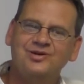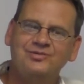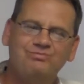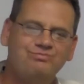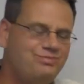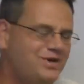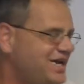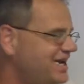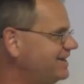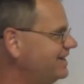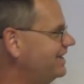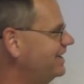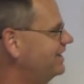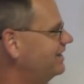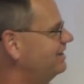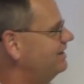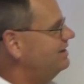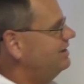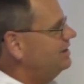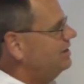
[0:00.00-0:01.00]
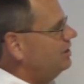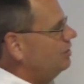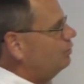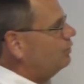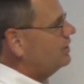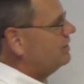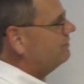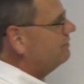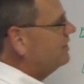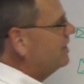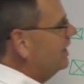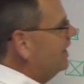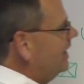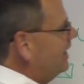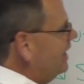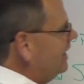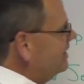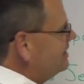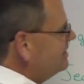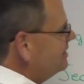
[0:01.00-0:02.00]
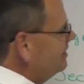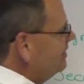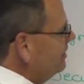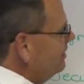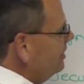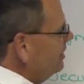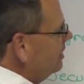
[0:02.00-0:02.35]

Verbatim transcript: meaning we've got